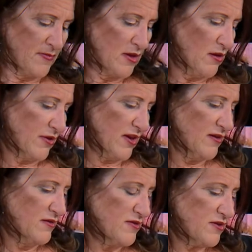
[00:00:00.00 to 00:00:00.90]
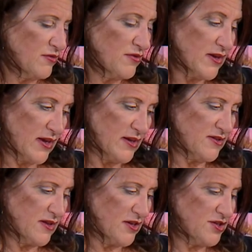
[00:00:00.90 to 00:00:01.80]
Okay, so again, I
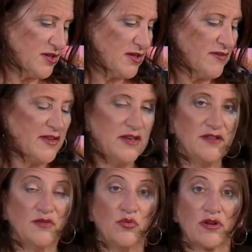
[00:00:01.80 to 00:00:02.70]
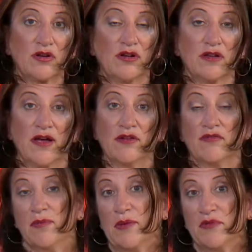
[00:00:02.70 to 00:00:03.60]
sketched it and then I did the watercolor. I don't
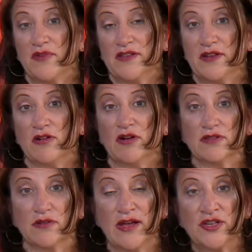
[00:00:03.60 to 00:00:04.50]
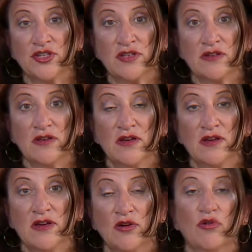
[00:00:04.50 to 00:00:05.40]
remember if I did it on location
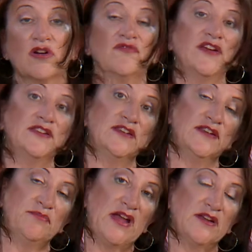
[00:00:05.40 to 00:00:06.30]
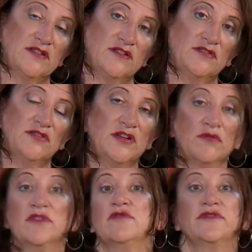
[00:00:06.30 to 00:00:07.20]
or if I did it back at the studio.
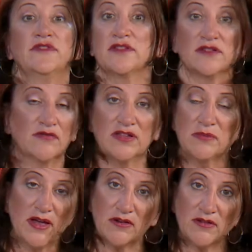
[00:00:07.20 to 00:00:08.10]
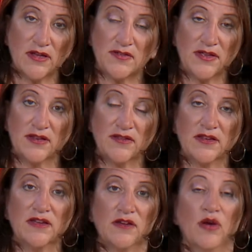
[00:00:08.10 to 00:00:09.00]
Does that really matter at the end of the
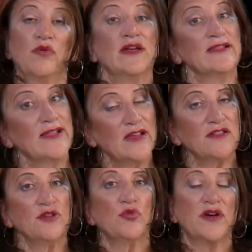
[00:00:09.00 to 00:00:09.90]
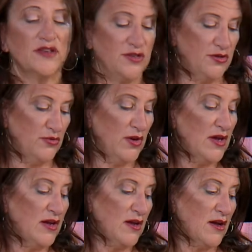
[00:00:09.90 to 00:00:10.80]
day? No, unless you wanted to
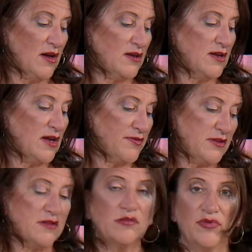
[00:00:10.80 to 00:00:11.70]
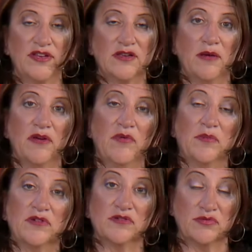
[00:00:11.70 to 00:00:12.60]
uh, get, this is springtime, I
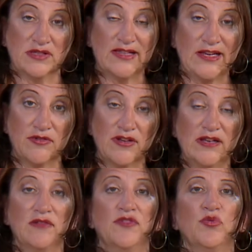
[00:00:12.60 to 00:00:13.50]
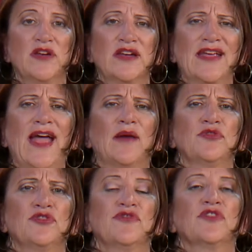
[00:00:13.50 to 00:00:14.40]
remember because it was a light green, if you wanted to
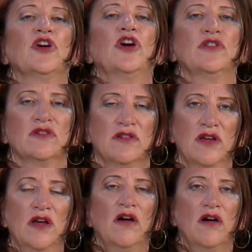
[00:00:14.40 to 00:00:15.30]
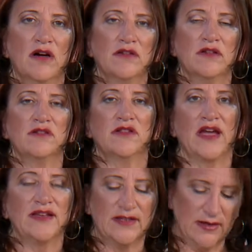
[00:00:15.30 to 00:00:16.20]
capture the color on
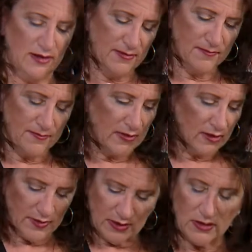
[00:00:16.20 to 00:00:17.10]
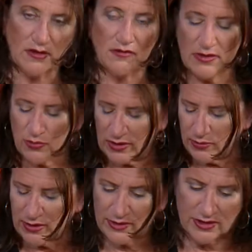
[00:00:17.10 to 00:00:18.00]
site. That's the only reason why you
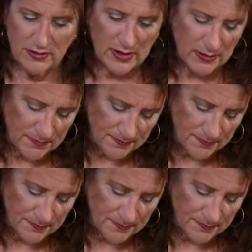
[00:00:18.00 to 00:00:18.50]
might want to do that.